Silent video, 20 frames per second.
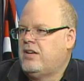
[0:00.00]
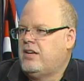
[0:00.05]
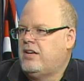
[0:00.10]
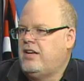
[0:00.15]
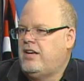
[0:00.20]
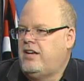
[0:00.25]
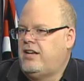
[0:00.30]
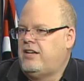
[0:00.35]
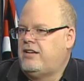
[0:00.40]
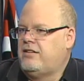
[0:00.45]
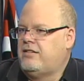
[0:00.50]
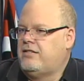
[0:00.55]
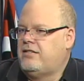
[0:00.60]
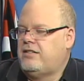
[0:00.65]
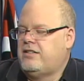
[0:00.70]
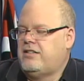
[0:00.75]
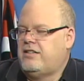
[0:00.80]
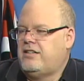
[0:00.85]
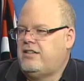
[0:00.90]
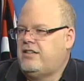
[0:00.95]
And
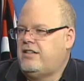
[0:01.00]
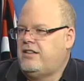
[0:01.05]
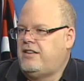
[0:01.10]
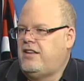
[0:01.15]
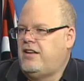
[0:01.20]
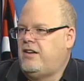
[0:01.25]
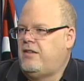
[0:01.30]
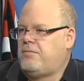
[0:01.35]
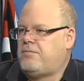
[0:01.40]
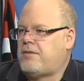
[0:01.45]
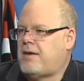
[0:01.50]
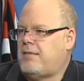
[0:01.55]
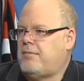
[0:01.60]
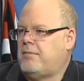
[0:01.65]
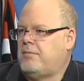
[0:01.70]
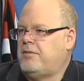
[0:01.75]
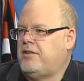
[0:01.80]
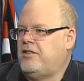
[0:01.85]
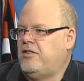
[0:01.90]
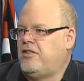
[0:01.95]
they're
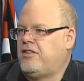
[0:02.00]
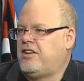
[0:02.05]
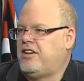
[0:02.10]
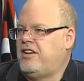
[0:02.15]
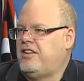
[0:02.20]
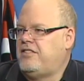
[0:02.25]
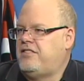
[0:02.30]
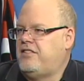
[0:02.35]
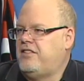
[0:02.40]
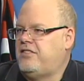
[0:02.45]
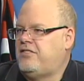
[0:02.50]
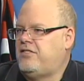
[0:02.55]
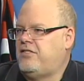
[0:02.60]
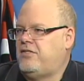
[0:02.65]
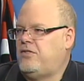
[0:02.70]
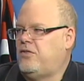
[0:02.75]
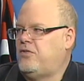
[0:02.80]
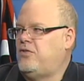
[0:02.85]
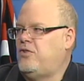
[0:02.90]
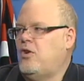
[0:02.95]
probably looking at this as
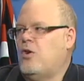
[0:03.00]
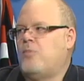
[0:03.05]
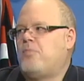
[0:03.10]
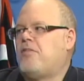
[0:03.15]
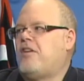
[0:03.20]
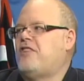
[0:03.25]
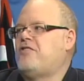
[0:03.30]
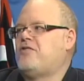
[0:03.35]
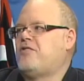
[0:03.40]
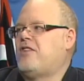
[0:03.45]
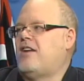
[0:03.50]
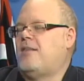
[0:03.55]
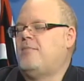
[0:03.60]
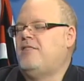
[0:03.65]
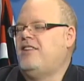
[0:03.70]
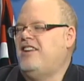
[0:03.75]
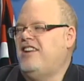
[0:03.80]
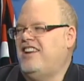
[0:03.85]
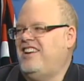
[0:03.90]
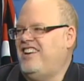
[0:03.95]
there's no pressure
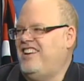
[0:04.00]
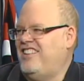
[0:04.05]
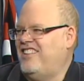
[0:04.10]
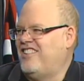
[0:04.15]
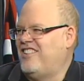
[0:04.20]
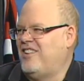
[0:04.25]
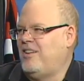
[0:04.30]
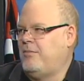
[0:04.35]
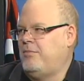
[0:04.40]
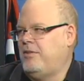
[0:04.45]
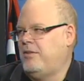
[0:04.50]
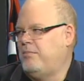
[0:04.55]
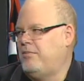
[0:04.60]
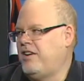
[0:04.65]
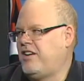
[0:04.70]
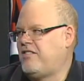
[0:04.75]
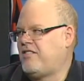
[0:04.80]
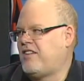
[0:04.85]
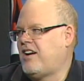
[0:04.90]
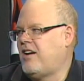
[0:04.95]
coming in either. There'll be a
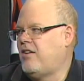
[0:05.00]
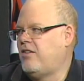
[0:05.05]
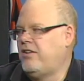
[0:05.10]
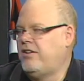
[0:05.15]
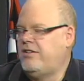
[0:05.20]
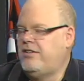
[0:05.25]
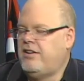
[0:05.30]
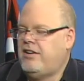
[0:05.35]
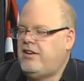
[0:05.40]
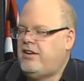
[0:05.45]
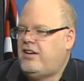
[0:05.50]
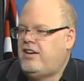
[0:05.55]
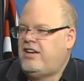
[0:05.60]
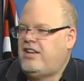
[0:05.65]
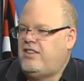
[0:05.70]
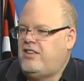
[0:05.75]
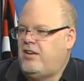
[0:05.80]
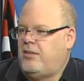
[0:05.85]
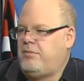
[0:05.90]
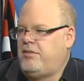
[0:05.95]
big crowd, and
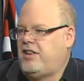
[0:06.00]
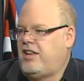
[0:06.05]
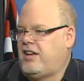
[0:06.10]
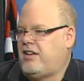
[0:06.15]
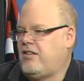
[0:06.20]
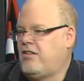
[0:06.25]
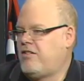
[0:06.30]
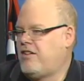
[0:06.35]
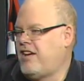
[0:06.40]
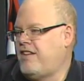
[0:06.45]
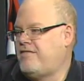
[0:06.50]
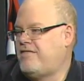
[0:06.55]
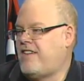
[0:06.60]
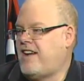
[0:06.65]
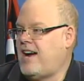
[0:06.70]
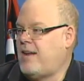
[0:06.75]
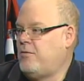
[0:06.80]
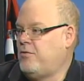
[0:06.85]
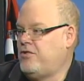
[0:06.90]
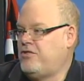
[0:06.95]
they'll be like, okay,
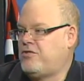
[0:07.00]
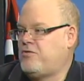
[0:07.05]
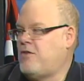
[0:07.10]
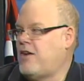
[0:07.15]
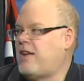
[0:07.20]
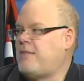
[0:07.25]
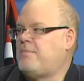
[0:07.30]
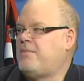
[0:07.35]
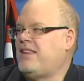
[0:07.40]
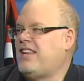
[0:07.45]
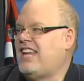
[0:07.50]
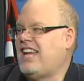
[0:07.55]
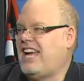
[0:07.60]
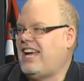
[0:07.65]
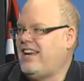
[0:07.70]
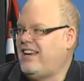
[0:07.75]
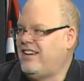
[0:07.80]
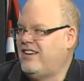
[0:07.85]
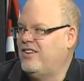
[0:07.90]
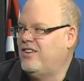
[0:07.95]
fine, we'll just go out and
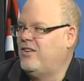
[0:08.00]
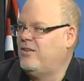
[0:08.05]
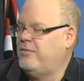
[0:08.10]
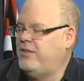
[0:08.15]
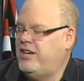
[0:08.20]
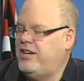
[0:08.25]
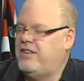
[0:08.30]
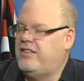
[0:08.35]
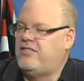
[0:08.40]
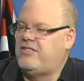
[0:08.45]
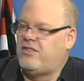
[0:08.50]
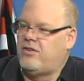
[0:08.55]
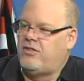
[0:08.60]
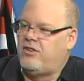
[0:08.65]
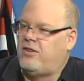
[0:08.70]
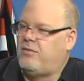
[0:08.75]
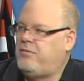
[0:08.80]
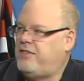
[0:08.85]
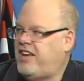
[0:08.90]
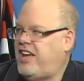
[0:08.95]
play. You know, I mean, and so
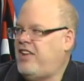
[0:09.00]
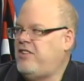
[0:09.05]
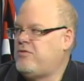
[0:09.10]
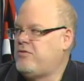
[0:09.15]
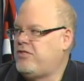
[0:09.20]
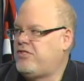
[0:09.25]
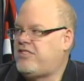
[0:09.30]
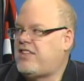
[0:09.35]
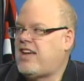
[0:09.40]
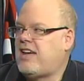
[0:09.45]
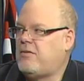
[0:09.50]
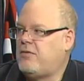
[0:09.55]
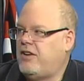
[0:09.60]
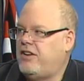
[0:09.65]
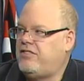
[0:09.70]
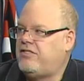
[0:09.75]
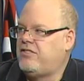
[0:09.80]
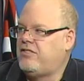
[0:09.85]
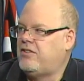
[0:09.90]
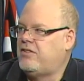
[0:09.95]
they're dangerous that
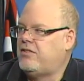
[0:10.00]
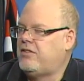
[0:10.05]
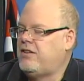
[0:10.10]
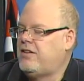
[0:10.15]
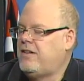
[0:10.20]
way too.